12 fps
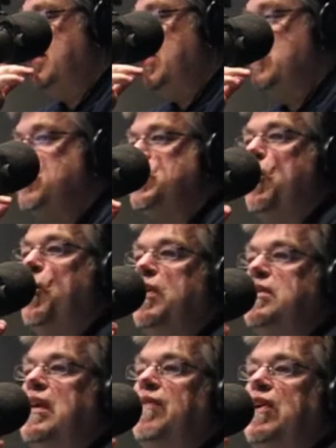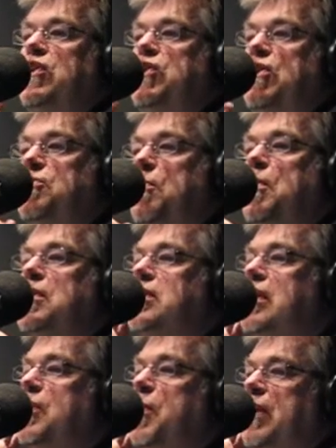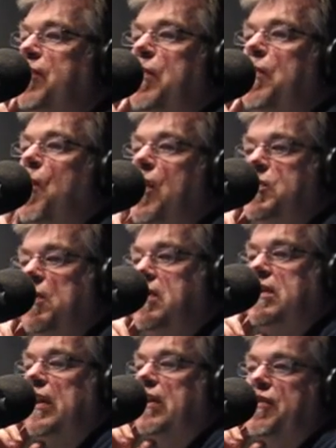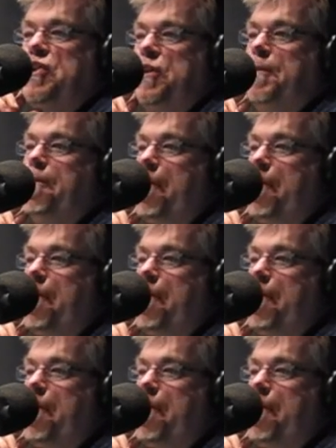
So what TV shows would we see you in if we were to watch you on television?